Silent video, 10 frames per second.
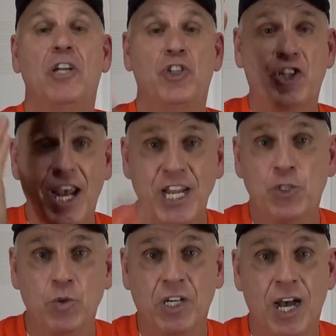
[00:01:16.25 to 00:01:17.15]
Change
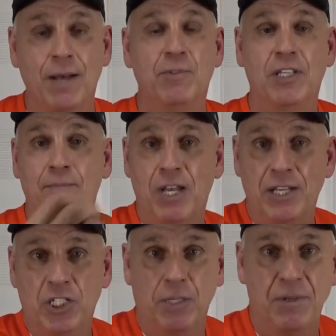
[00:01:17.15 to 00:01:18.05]
will come.
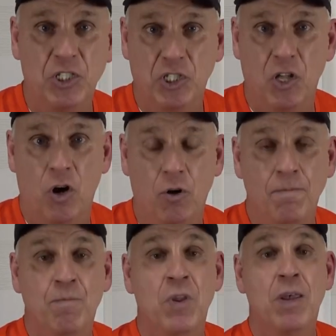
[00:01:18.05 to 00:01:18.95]
Sometimes it'll be slow,
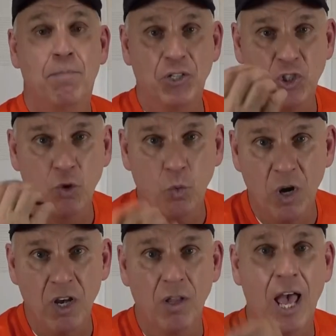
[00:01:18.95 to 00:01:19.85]
but you
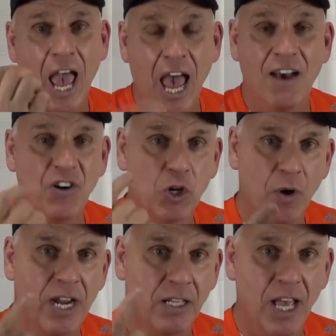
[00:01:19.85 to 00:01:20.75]
will have a
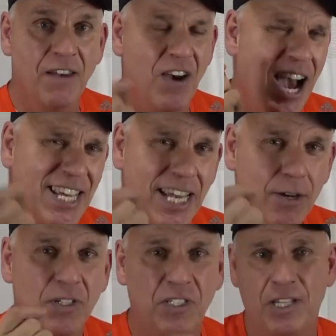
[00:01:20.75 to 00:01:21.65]
great life. I
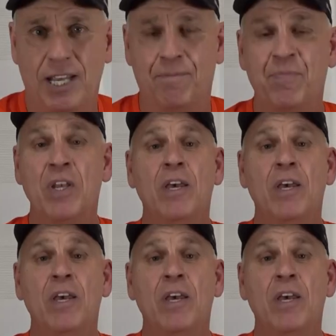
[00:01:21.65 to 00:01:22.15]
guarantee it.